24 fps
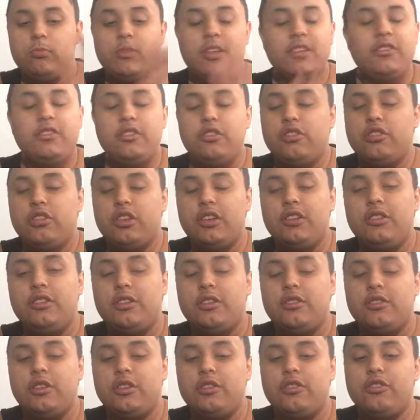
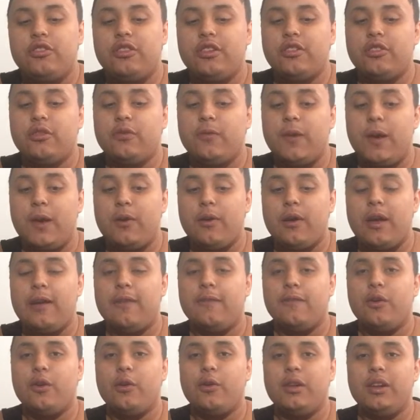it's just a very
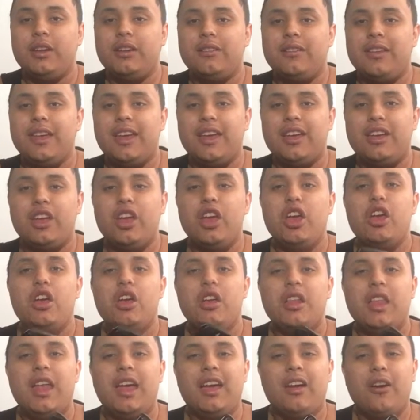great phone. It's like
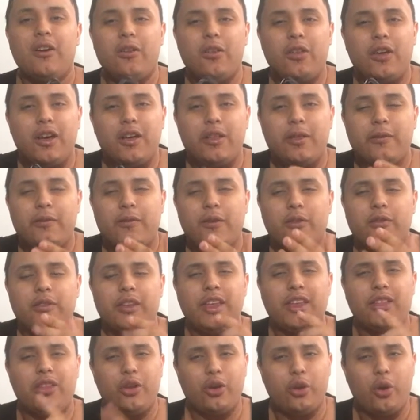all the other phones,
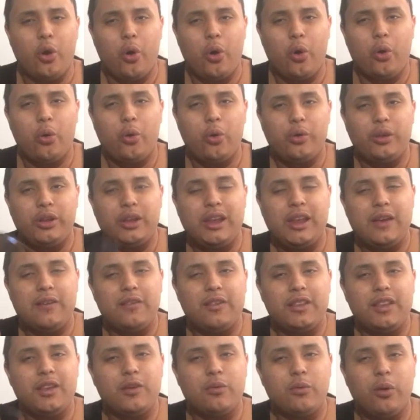like the gold and
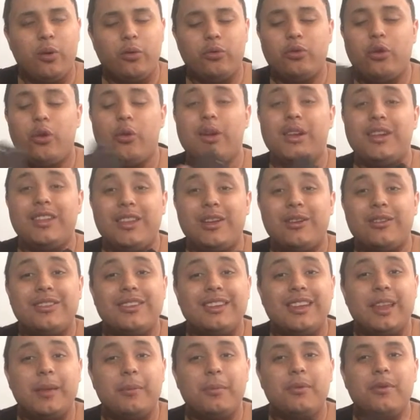everything, rose gold, they're
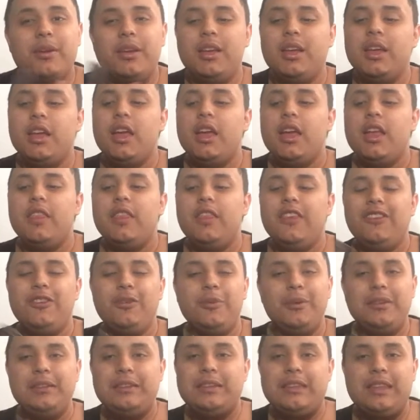slippery.
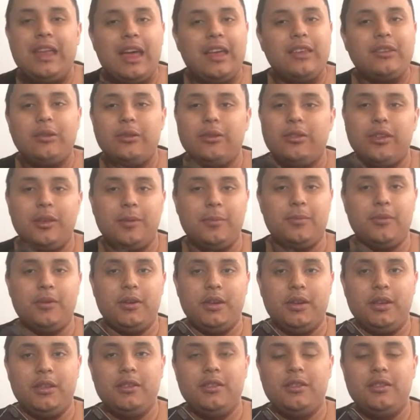This one's not so
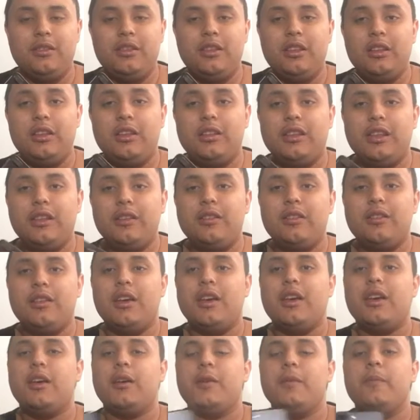slippery.
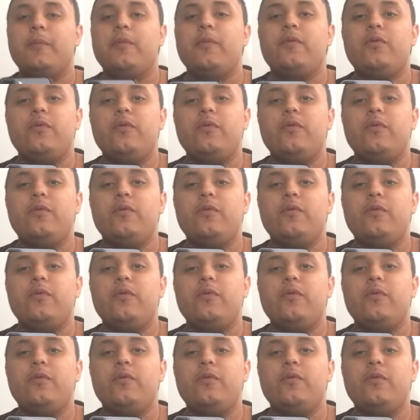The